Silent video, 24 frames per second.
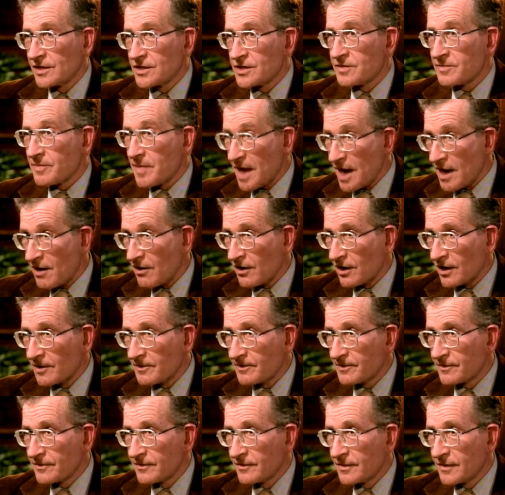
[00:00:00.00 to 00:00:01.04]
and power,
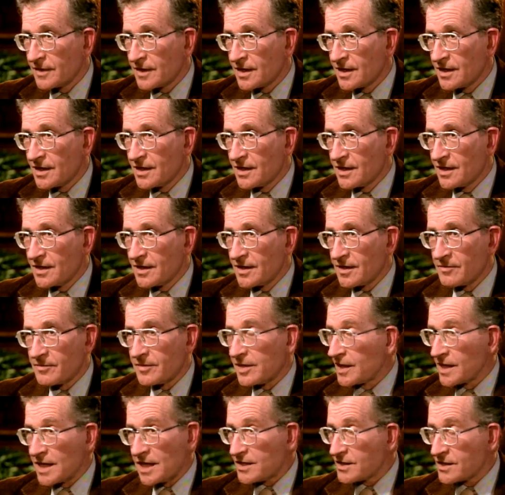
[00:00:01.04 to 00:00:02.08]
but
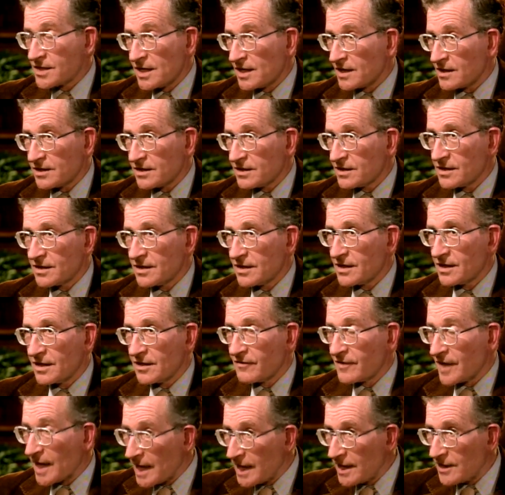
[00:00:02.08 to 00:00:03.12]
that's not a
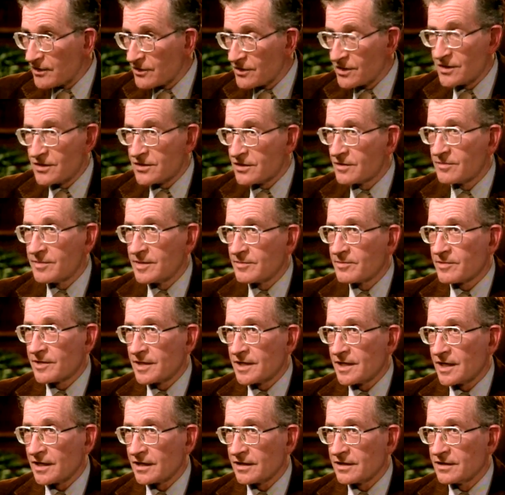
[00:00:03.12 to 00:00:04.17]
value that should be
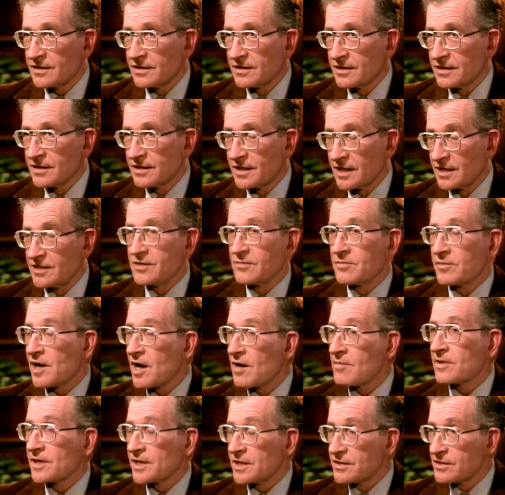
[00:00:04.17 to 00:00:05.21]
protected. That's a
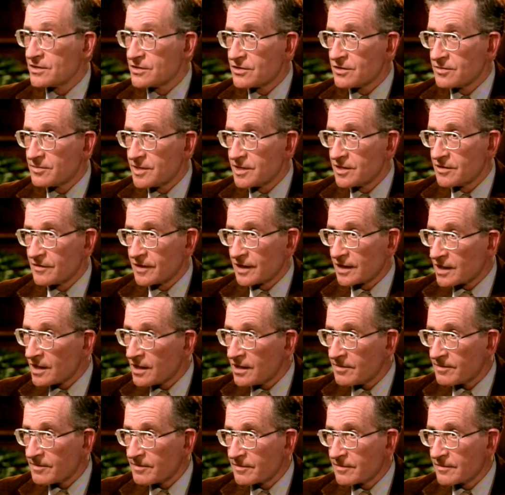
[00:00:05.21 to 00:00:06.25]
property that should be
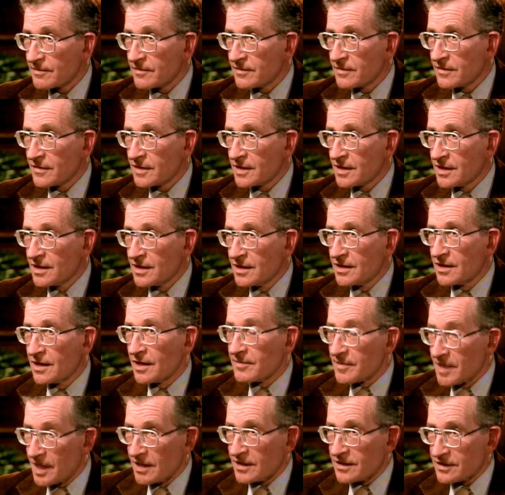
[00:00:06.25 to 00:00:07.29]
overcome. I'm
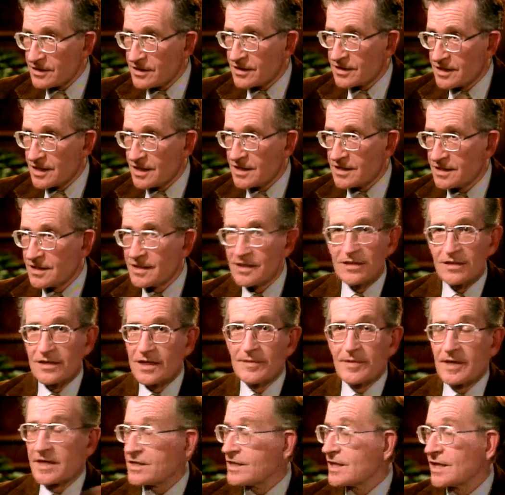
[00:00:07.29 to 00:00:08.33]
not
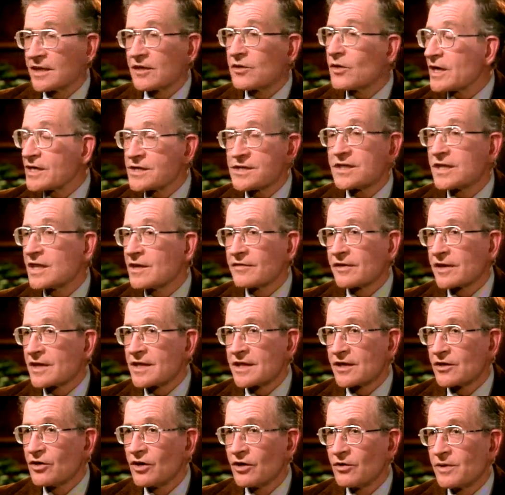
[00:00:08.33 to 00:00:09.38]
saying question everything
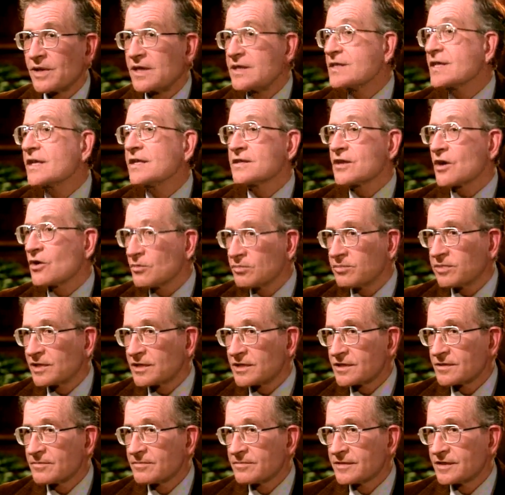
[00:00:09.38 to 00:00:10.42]
always. That's hopeless.
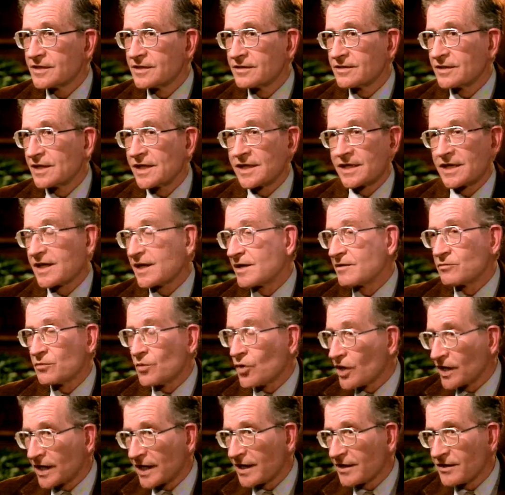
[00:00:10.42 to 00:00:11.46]
You know, like I
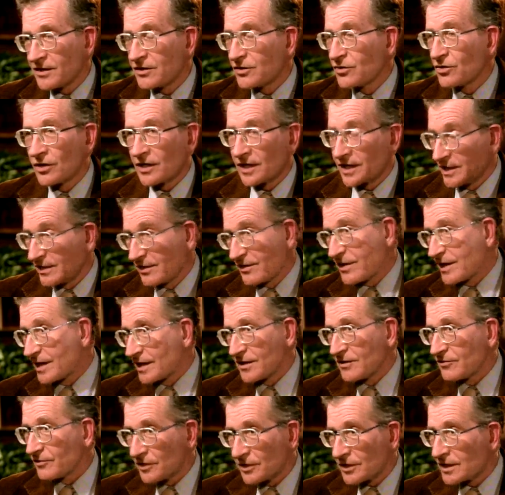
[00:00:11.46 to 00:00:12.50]
walk out the door, I don't think the
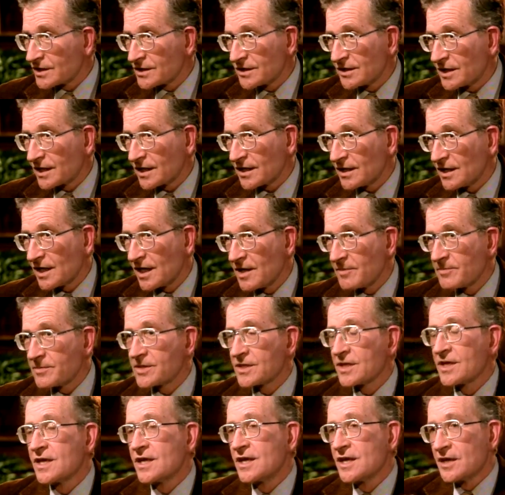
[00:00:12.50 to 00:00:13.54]
floor is going to collapse.
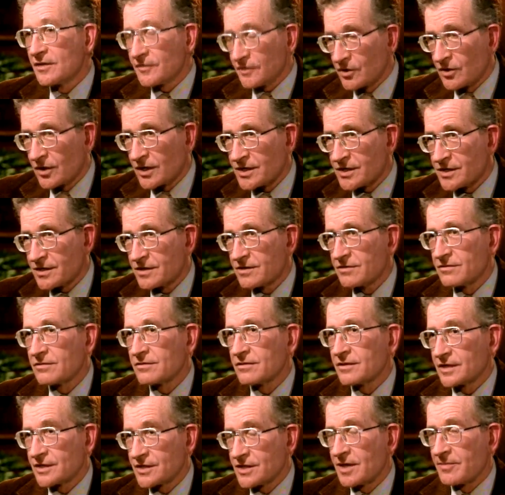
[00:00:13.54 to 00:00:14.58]
Of course, you
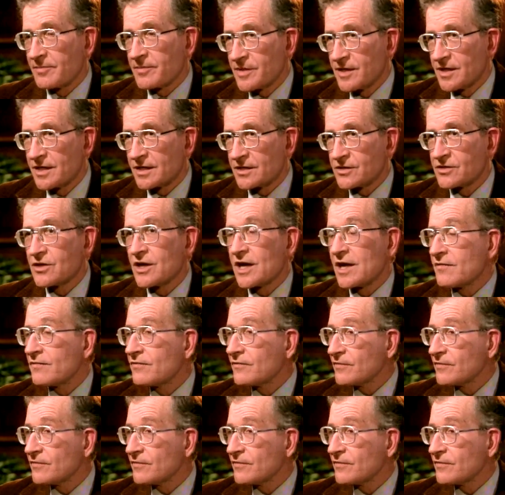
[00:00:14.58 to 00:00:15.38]
accept things. You have